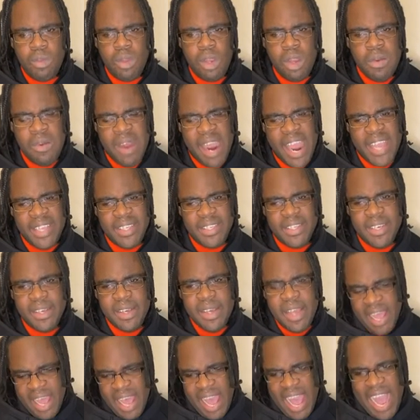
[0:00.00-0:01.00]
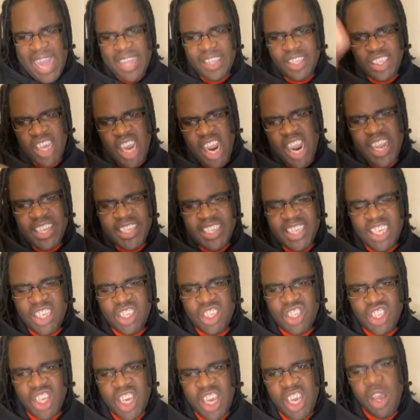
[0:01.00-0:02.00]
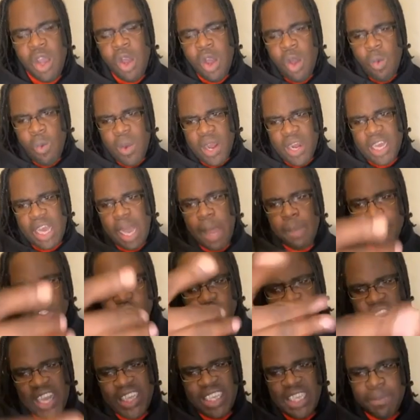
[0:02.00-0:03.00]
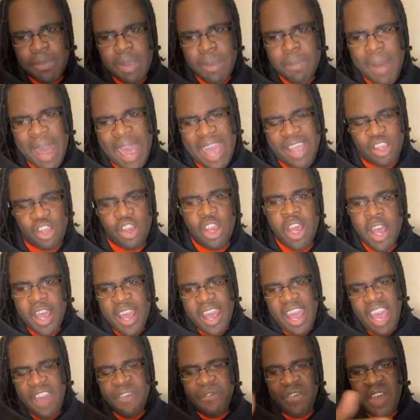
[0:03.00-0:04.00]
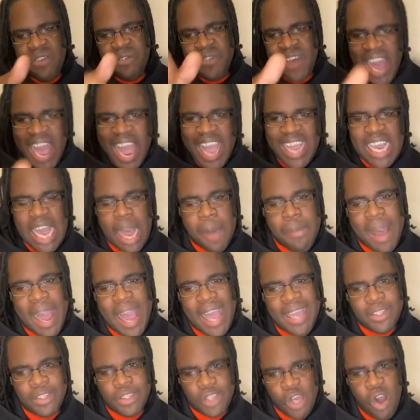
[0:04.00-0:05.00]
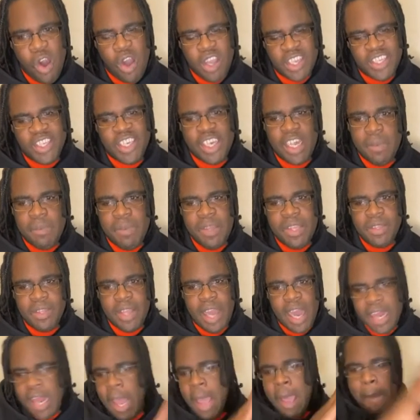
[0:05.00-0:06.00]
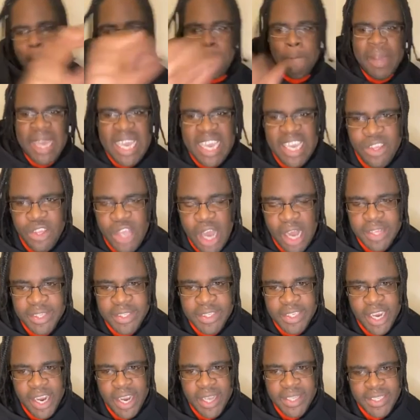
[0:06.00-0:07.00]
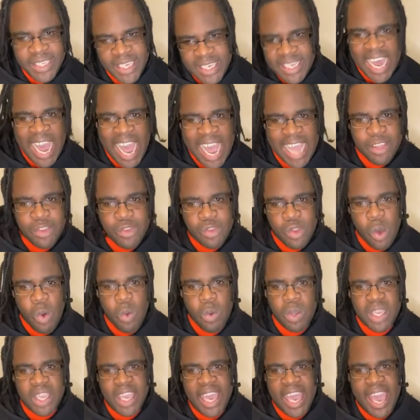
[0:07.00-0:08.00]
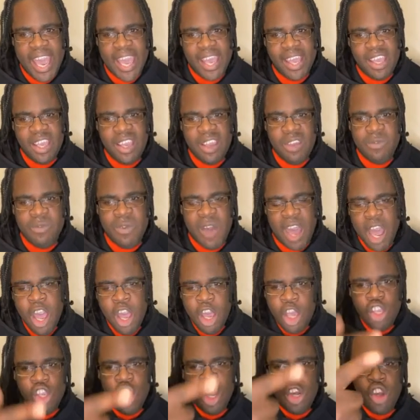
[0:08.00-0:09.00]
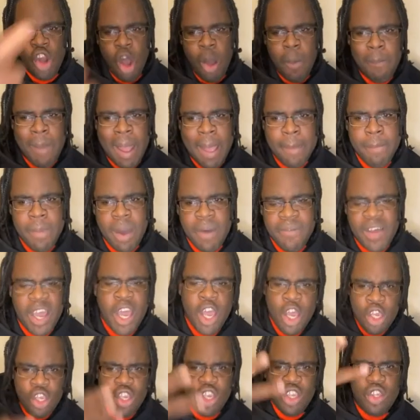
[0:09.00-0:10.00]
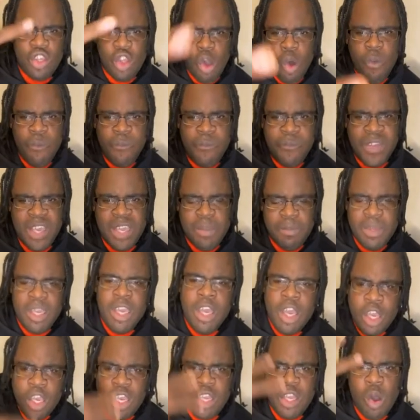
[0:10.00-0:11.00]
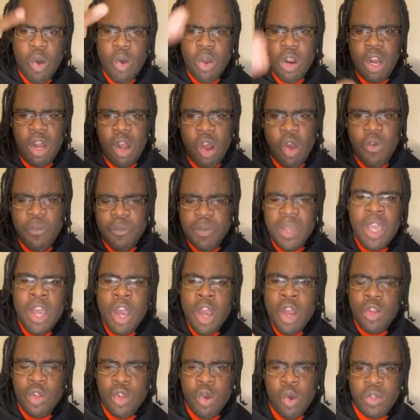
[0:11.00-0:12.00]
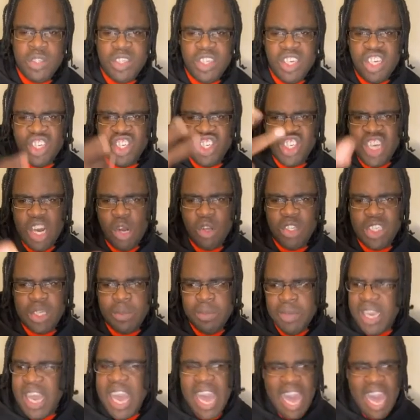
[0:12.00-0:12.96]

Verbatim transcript: Right? And 13, she wanna come threaten me by if if I come out and talk, she's gonna be done. Be done, 13. I don't care either. You're not my mother. You don't feed me. You don't clothe me. Nor do you shelter me.